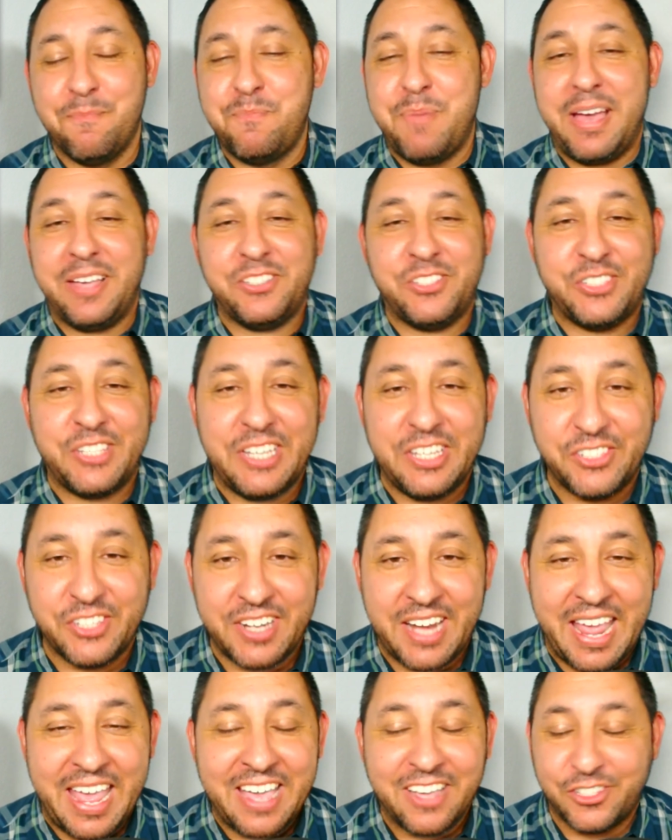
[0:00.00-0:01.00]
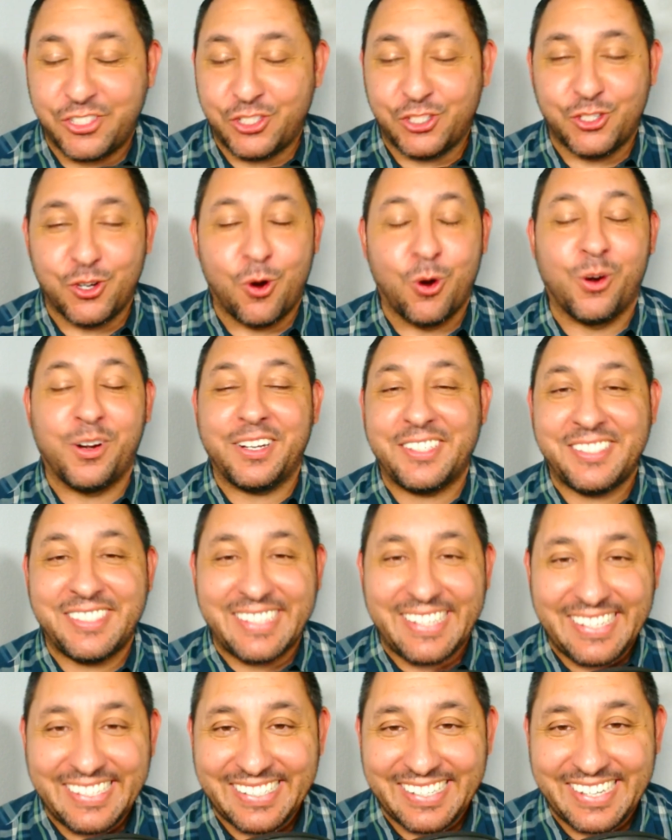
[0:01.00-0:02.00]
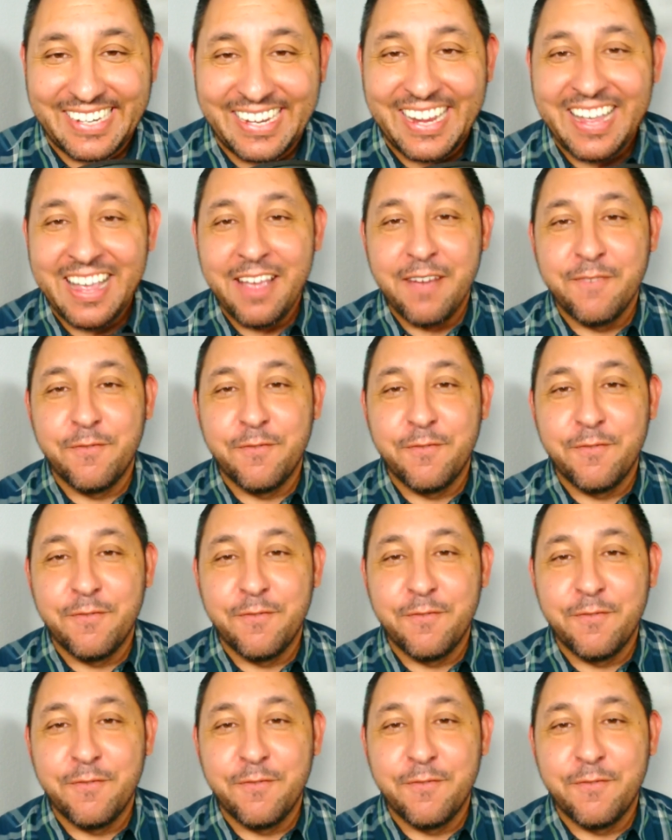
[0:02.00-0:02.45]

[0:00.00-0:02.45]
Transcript: best season, a historic season